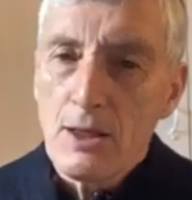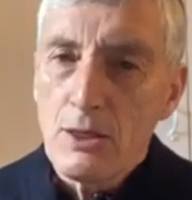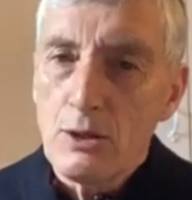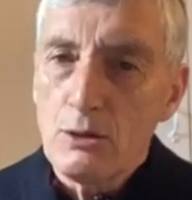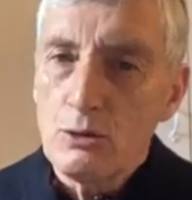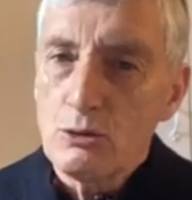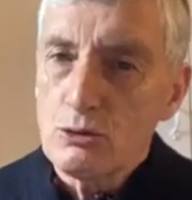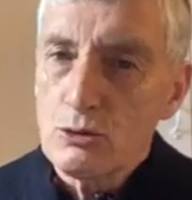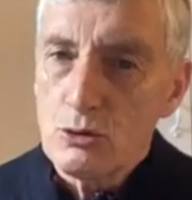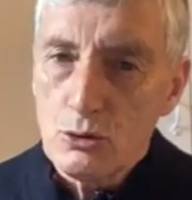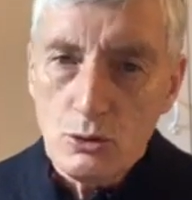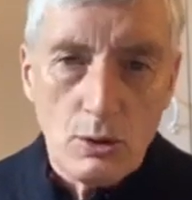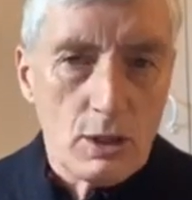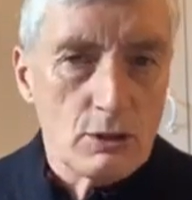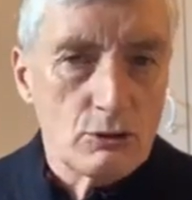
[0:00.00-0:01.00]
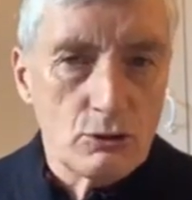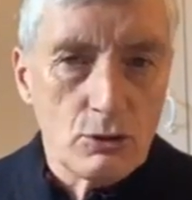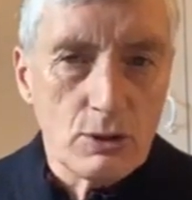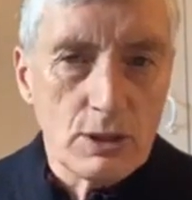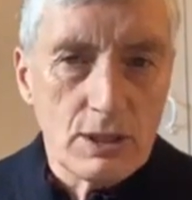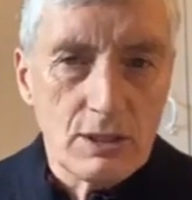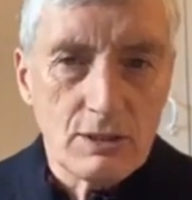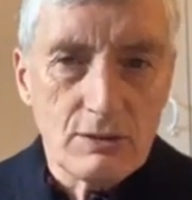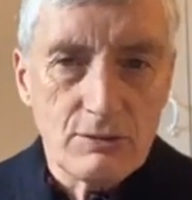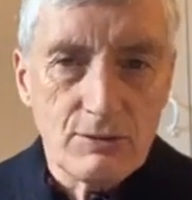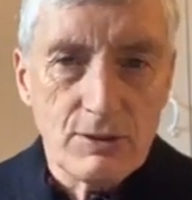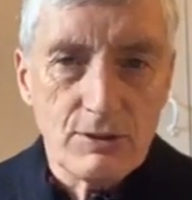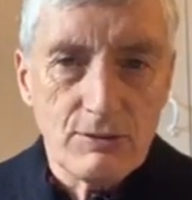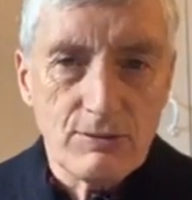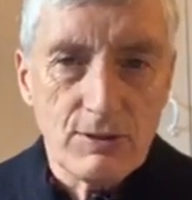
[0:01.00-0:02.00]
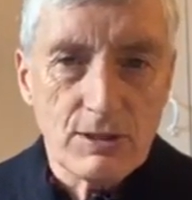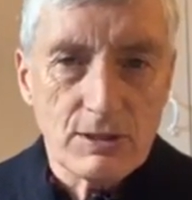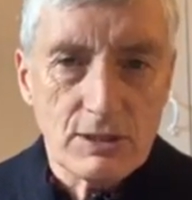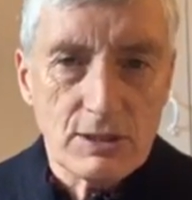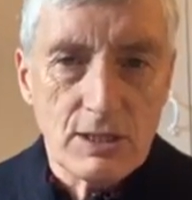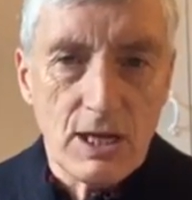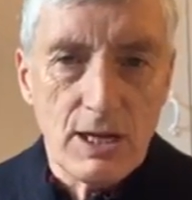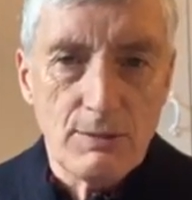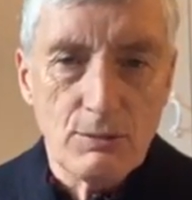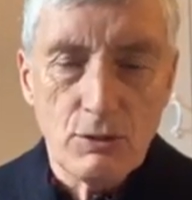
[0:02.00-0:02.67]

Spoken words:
those who are joining us for the first time,